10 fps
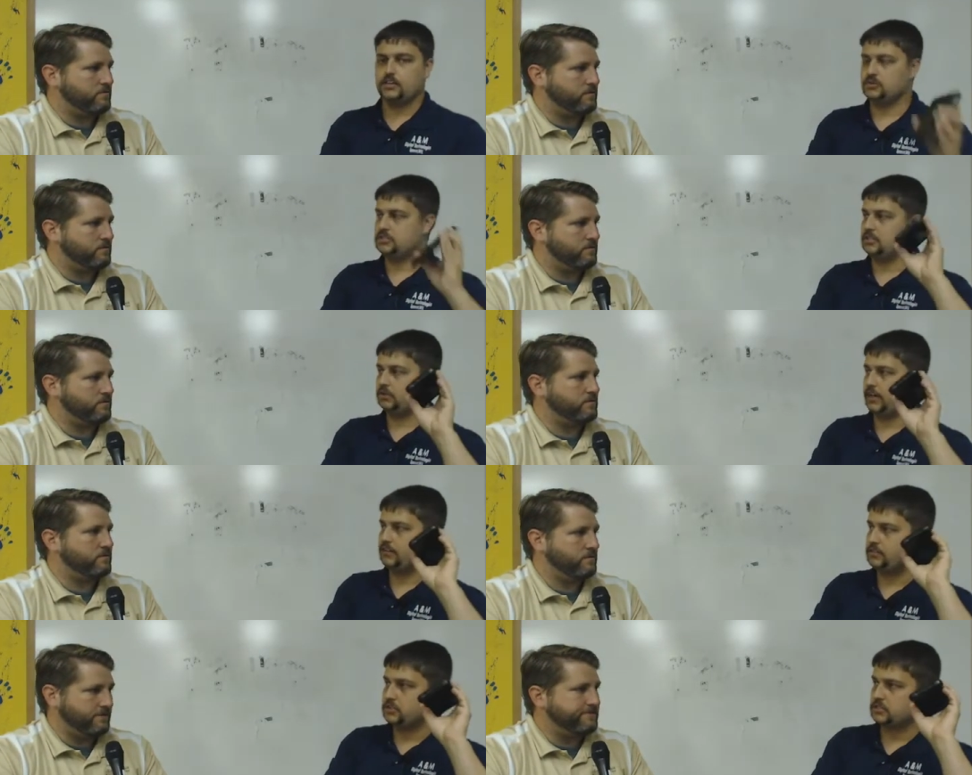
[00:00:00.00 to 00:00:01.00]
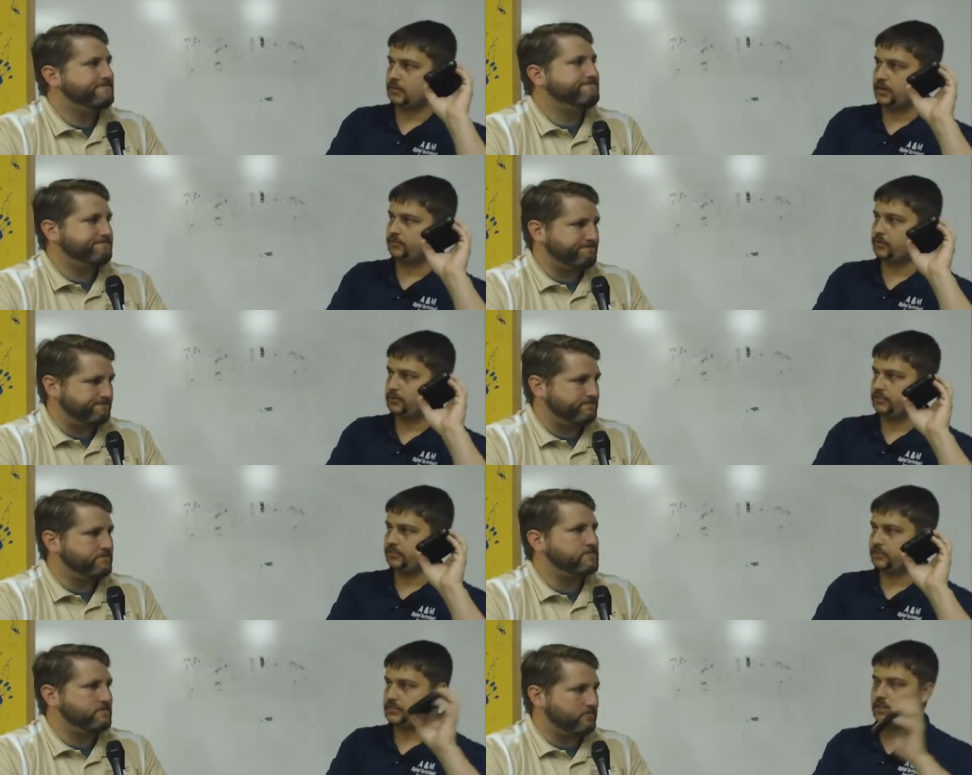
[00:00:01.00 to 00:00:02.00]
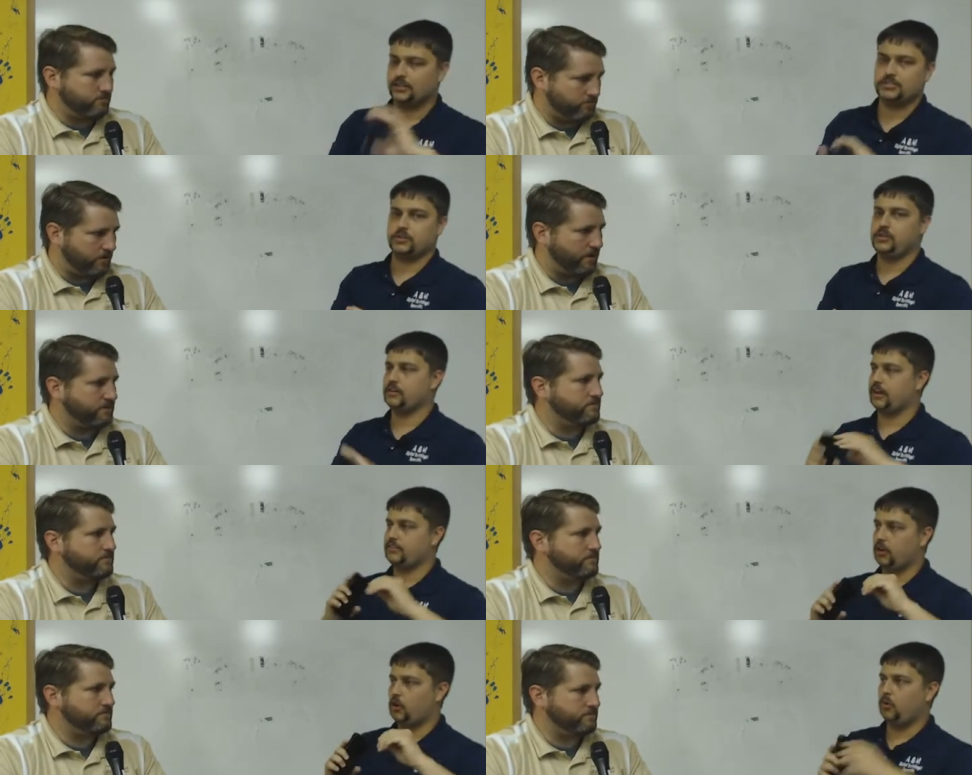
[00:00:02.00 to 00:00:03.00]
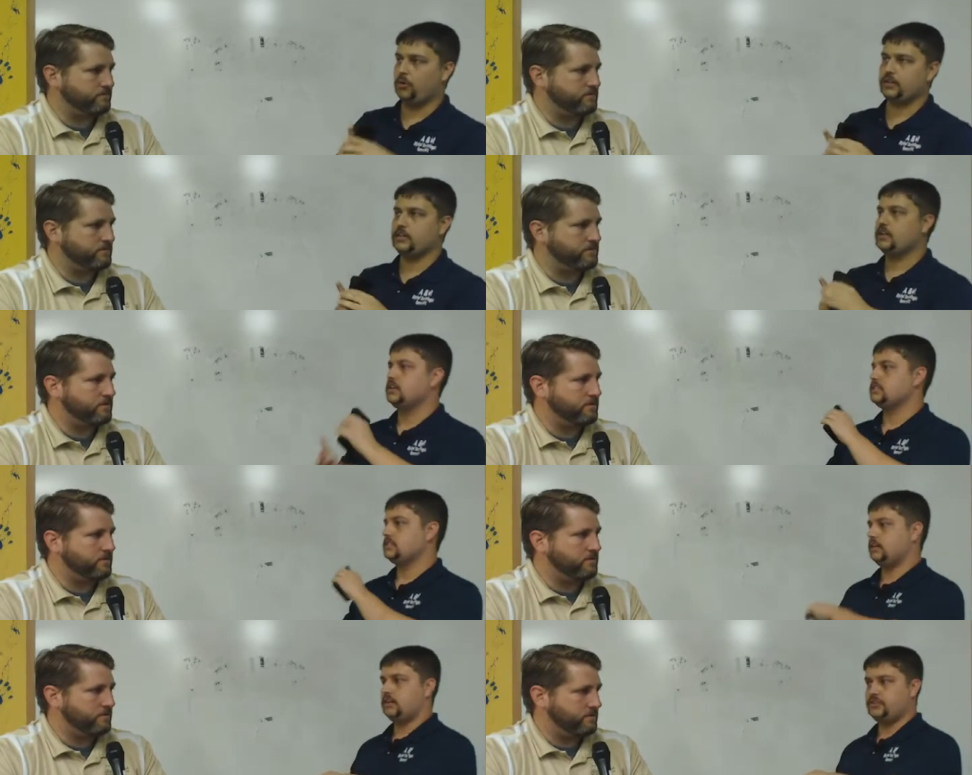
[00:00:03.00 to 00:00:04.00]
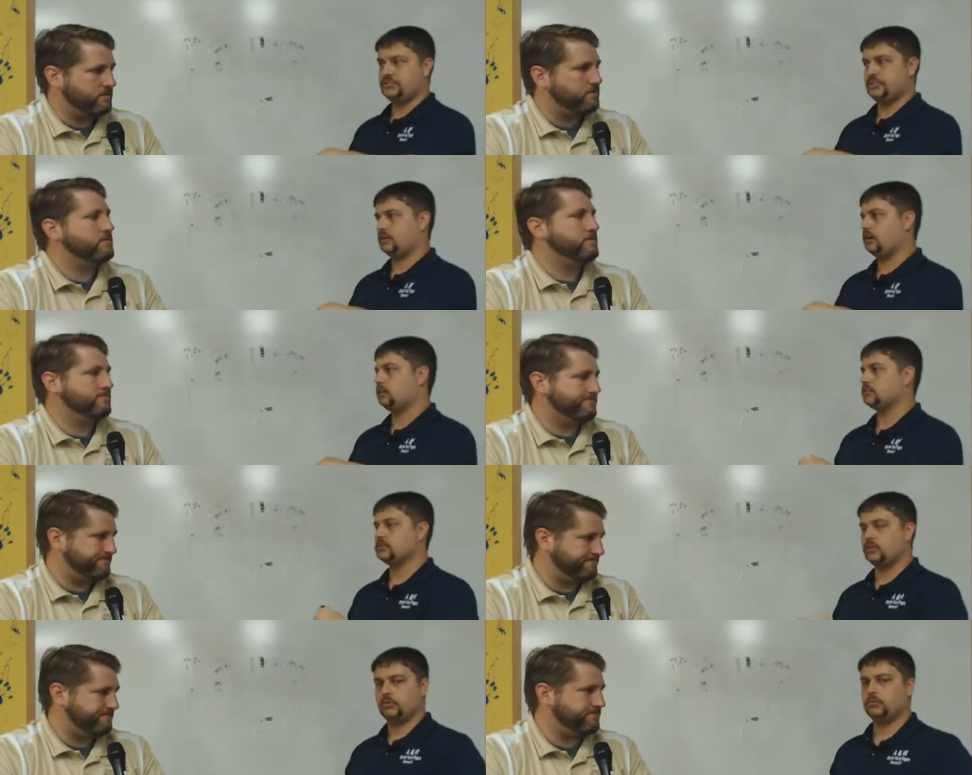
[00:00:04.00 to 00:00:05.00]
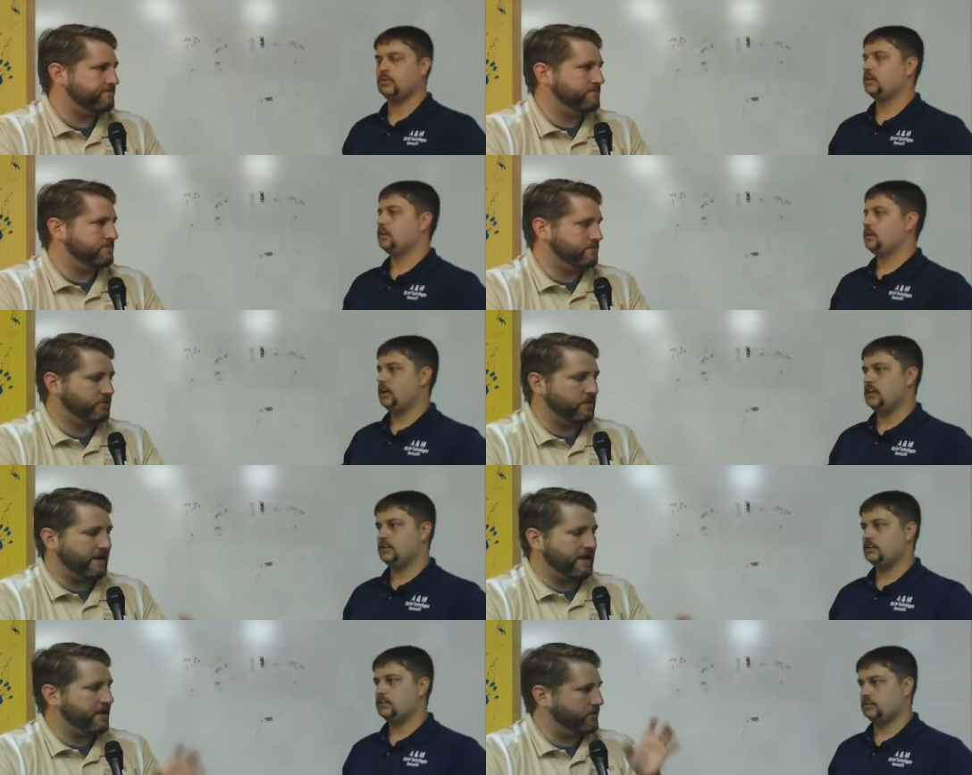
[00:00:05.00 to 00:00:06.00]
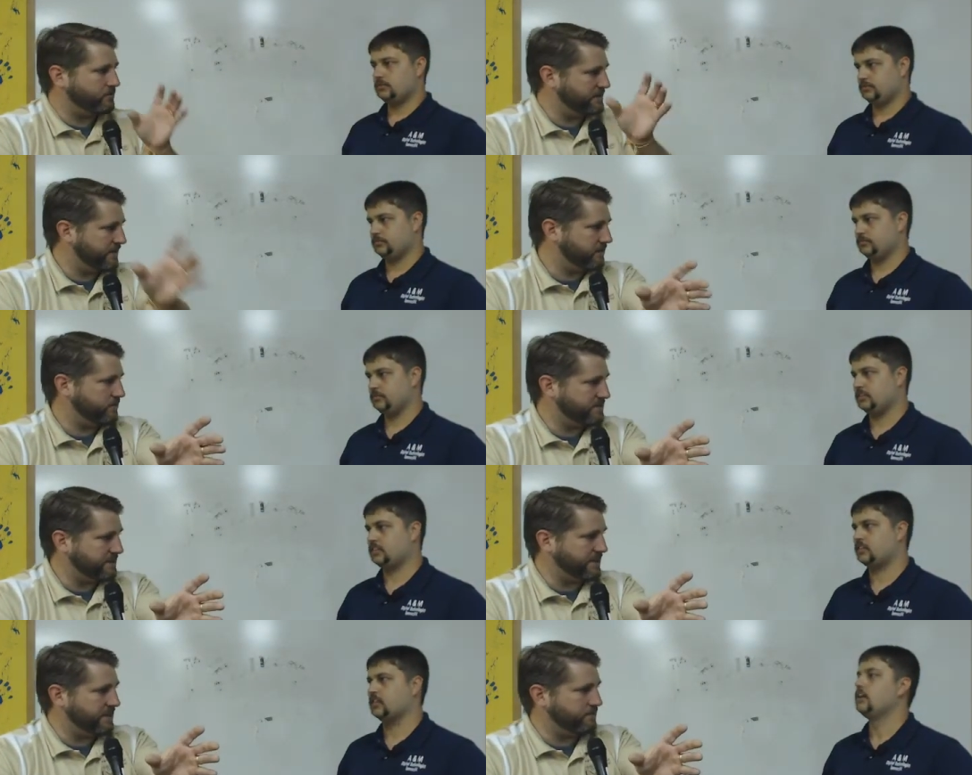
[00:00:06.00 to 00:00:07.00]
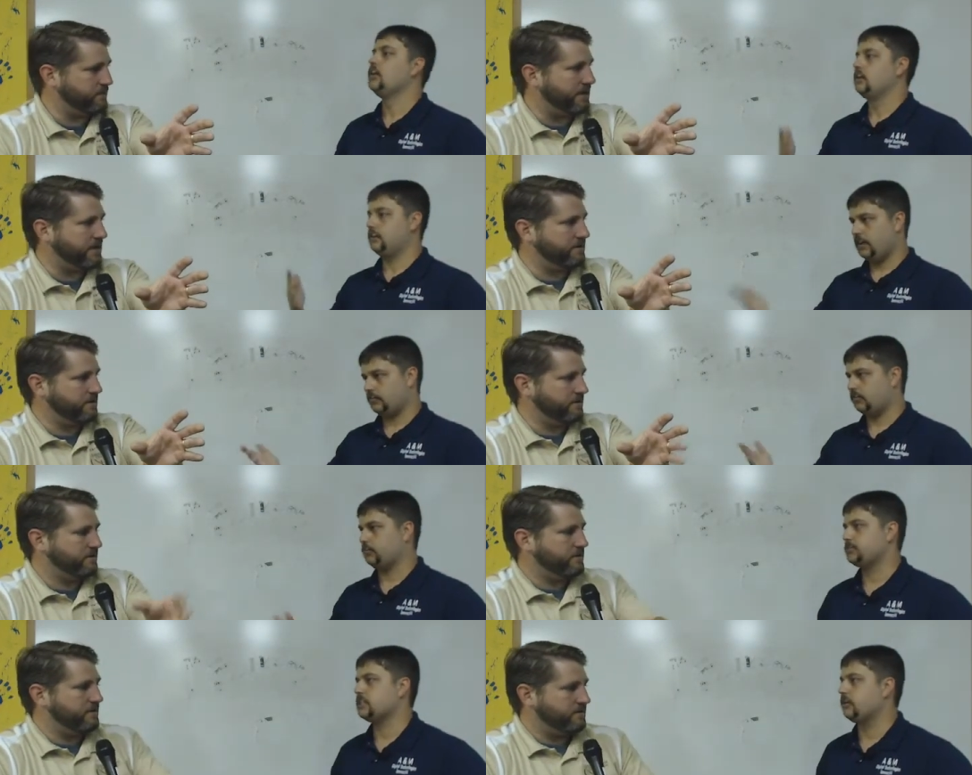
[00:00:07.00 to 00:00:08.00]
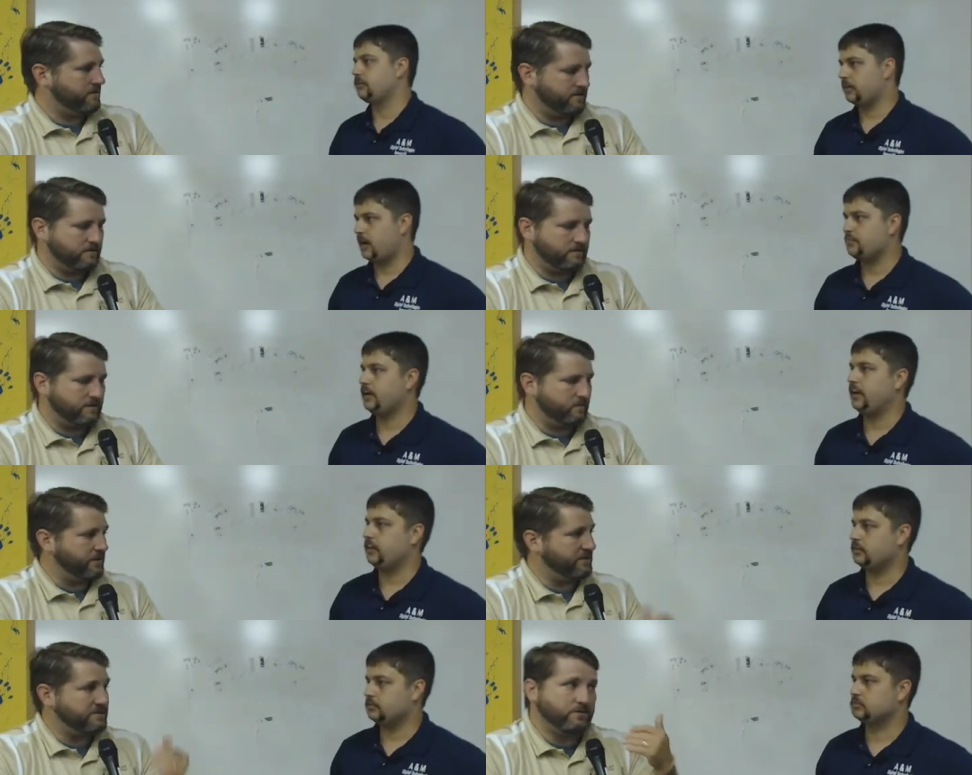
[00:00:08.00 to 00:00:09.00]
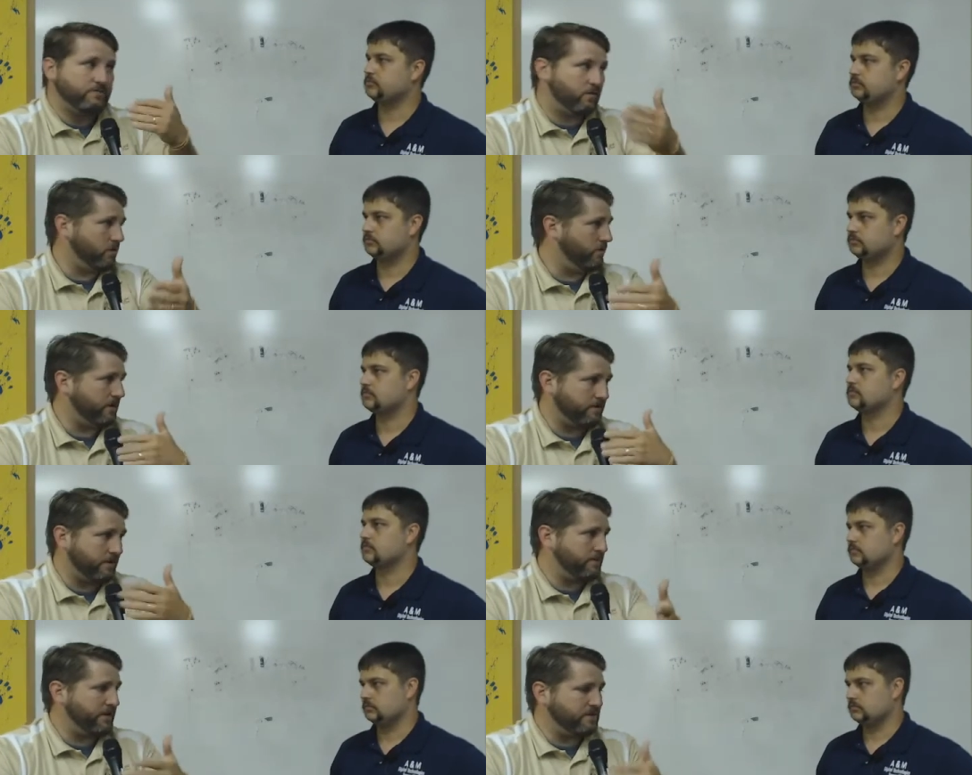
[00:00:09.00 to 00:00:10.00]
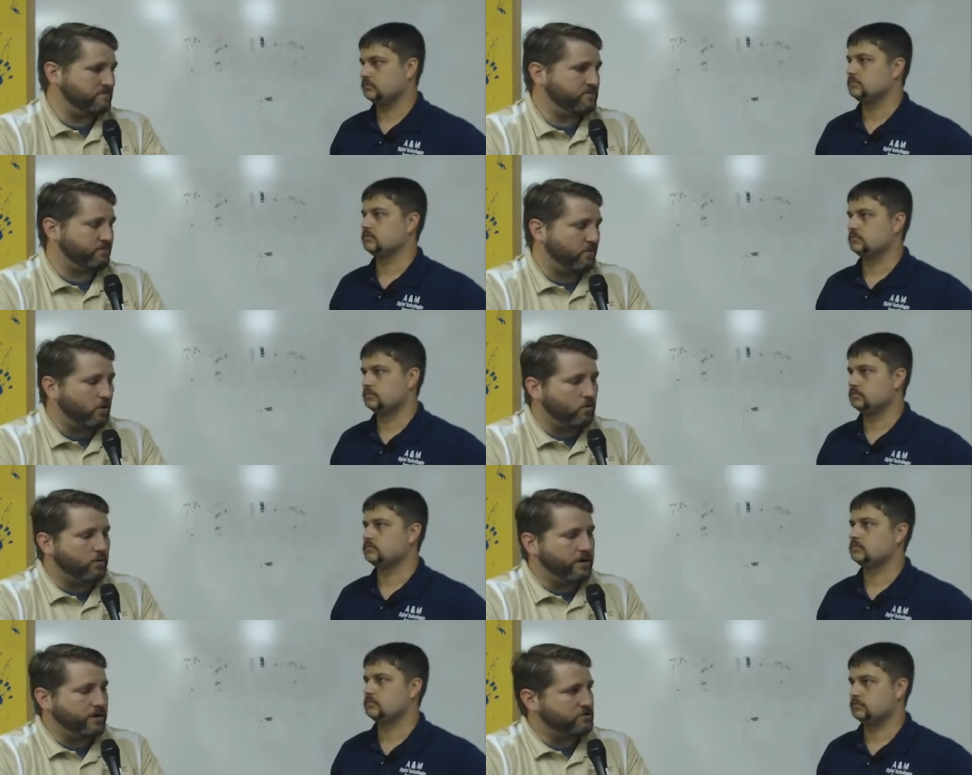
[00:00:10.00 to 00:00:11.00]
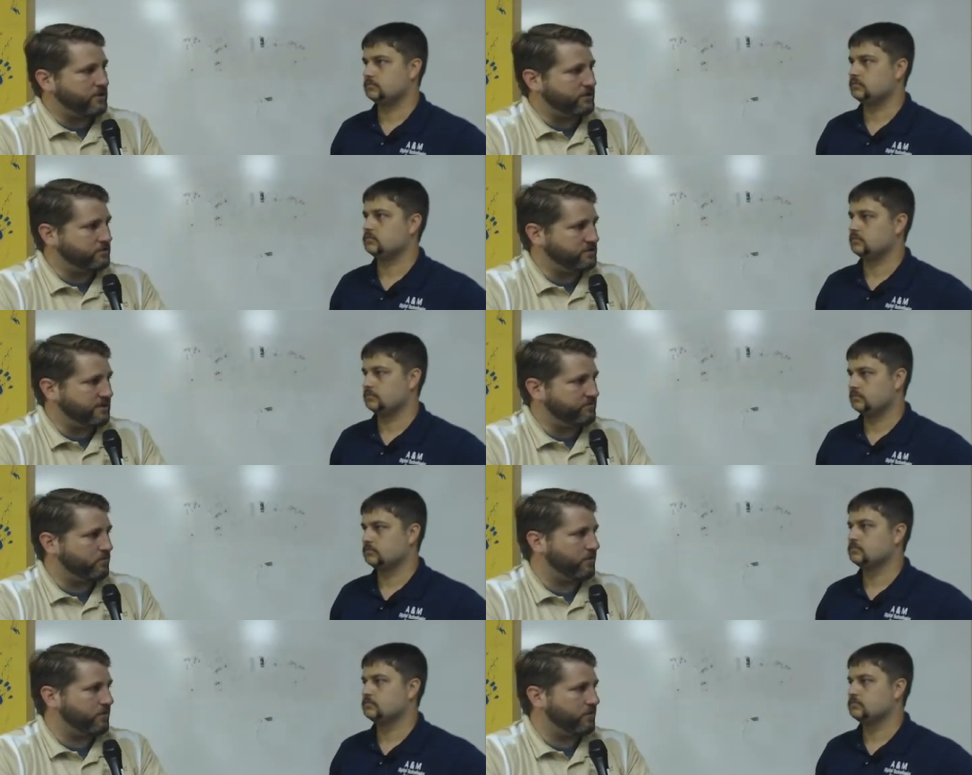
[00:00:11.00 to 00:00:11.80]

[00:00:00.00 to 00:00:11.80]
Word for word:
Speaker 1: you still have to use the microphone on your phone to talk. So right. you either have to hold it, set it in your center console, do and like
Speaker 2: I do, stick it on the sticky pad. Yeah, set
Speaker 1: it on the grab pad. But it's still
Speaker 2: far away. The grab pad's far away to try to use that for